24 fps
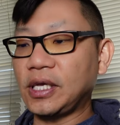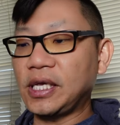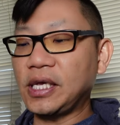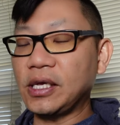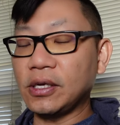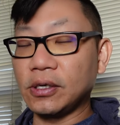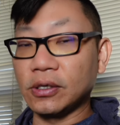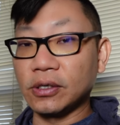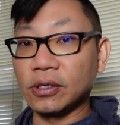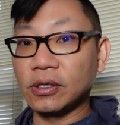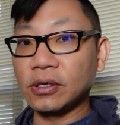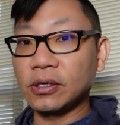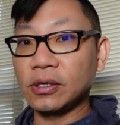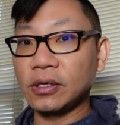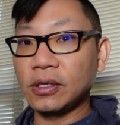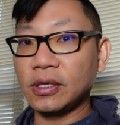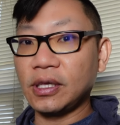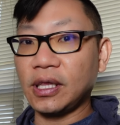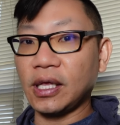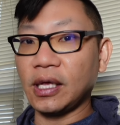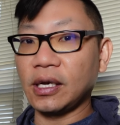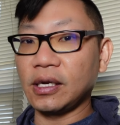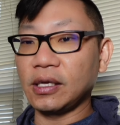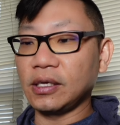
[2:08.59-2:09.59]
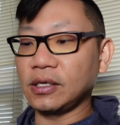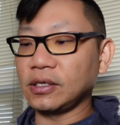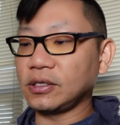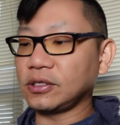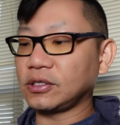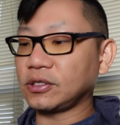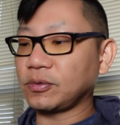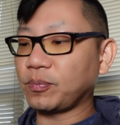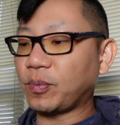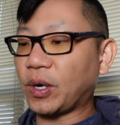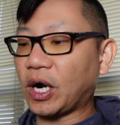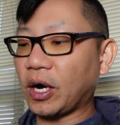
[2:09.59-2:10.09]
heater that
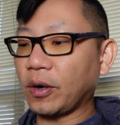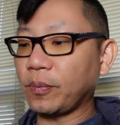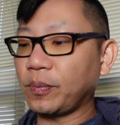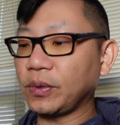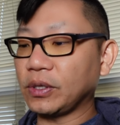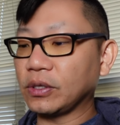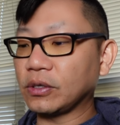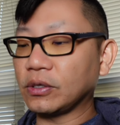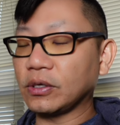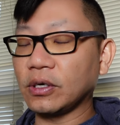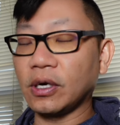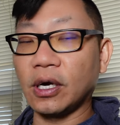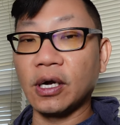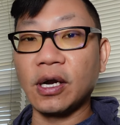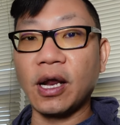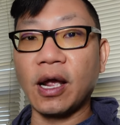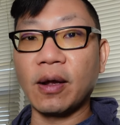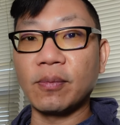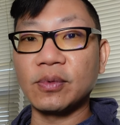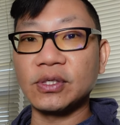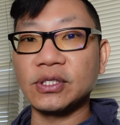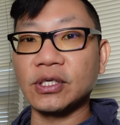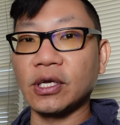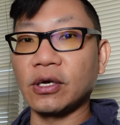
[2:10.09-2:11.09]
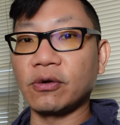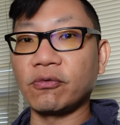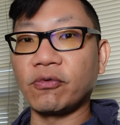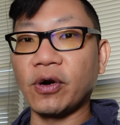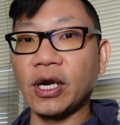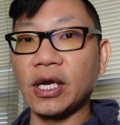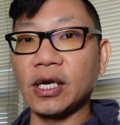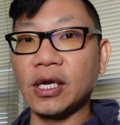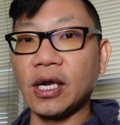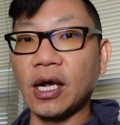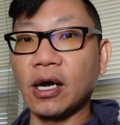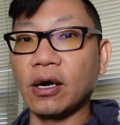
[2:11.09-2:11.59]
is popular on Amazon
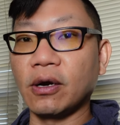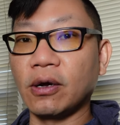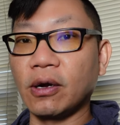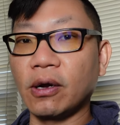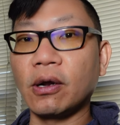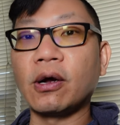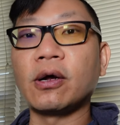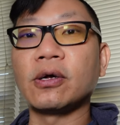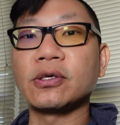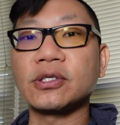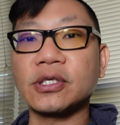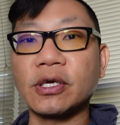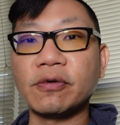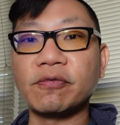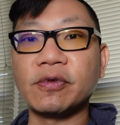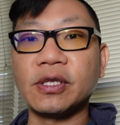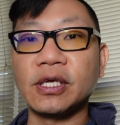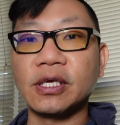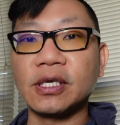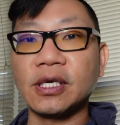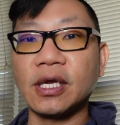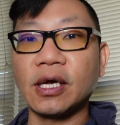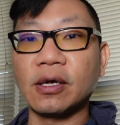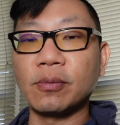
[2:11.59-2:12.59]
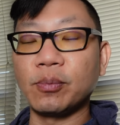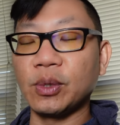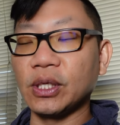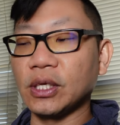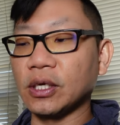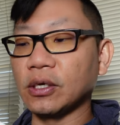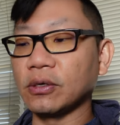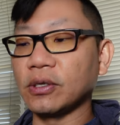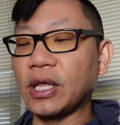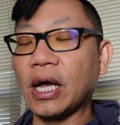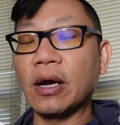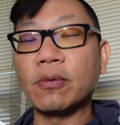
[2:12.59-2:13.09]
right now, and i also have a link down
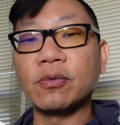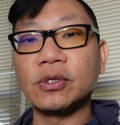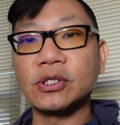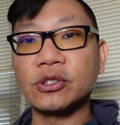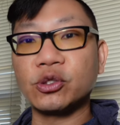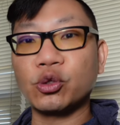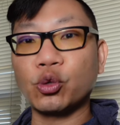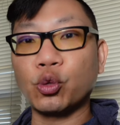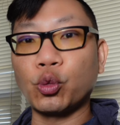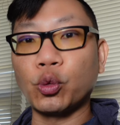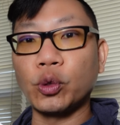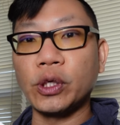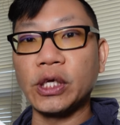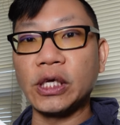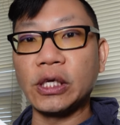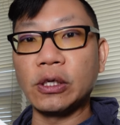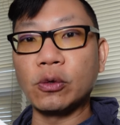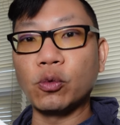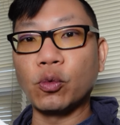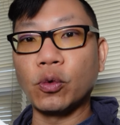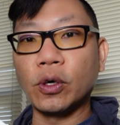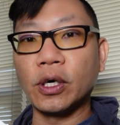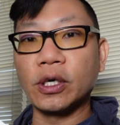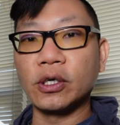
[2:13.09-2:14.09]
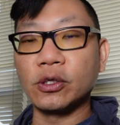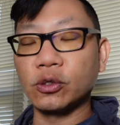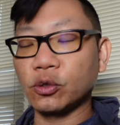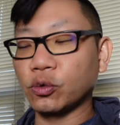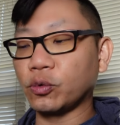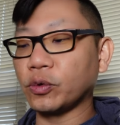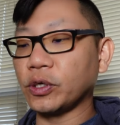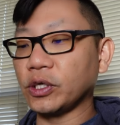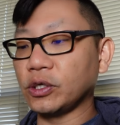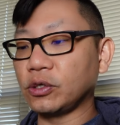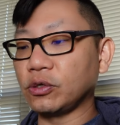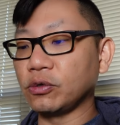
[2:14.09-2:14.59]
below, that one's 21 to
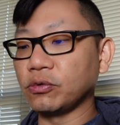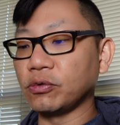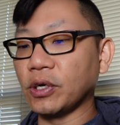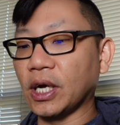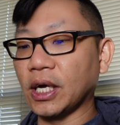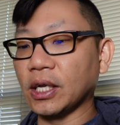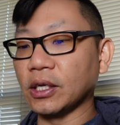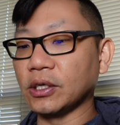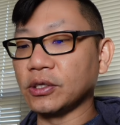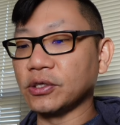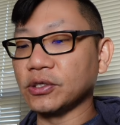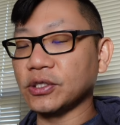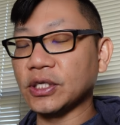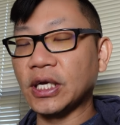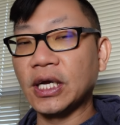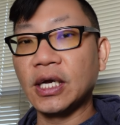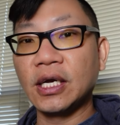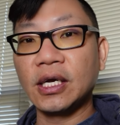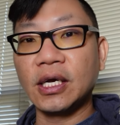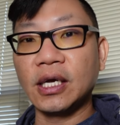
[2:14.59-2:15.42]
$22,